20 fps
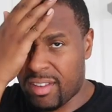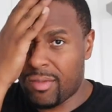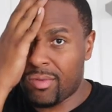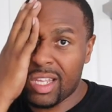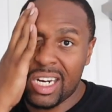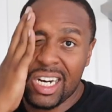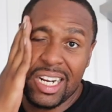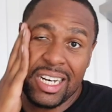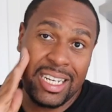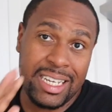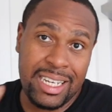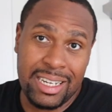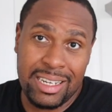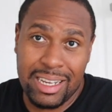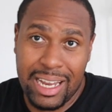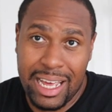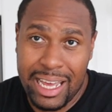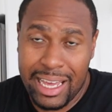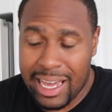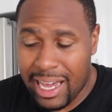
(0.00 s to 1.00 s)
something I need
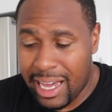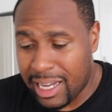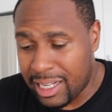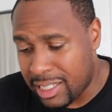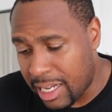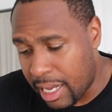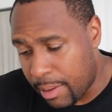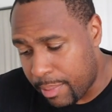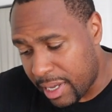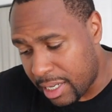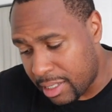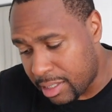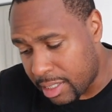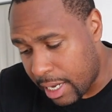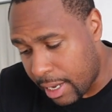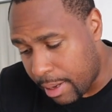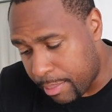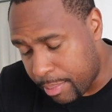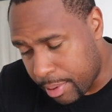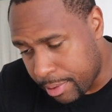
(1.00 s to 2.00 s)
like
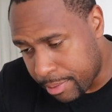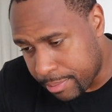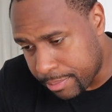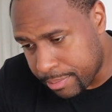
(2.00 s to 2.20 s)
ASAP.